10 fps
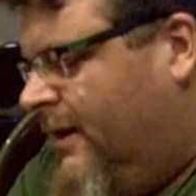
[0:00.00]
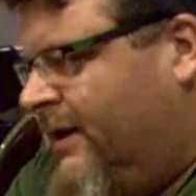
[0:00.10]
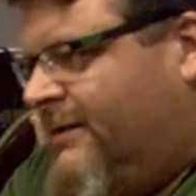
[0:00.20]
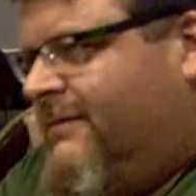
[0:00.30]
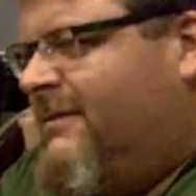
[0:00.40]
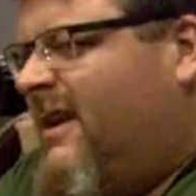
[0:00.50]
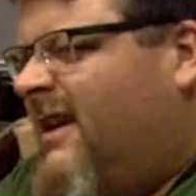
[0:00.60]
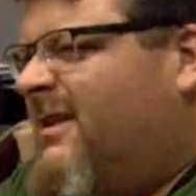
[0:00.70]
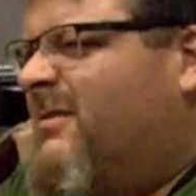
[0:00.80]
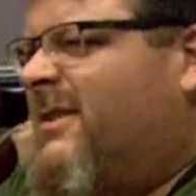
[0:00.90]
I, I
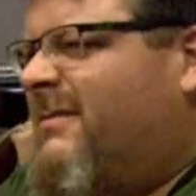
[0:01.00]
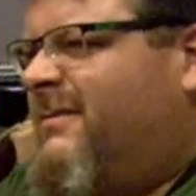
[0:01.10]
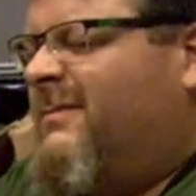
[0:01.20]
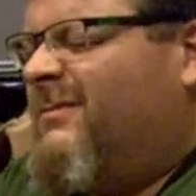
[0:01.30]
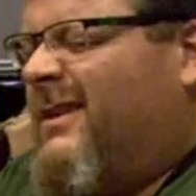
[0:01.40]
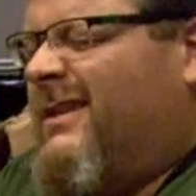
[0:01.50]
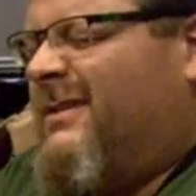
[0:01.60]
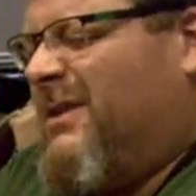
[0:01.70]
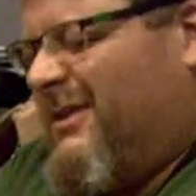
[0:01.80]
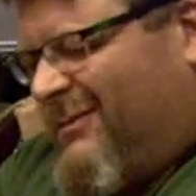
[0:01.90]
don't want, want it
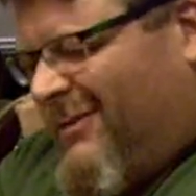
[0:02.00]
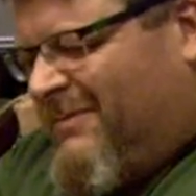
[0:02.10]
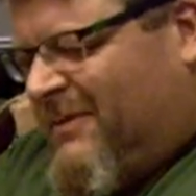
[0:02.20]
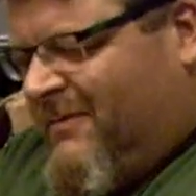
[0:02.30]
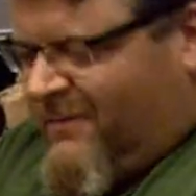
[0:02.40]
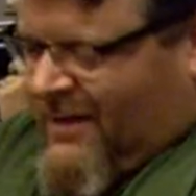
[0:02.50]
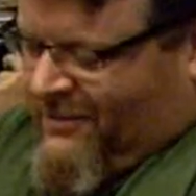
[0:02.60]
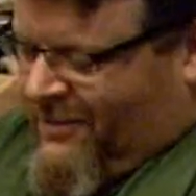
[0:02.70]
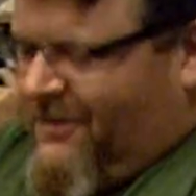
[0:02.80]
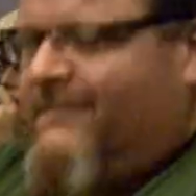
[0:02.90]
to be disruptive, that's all.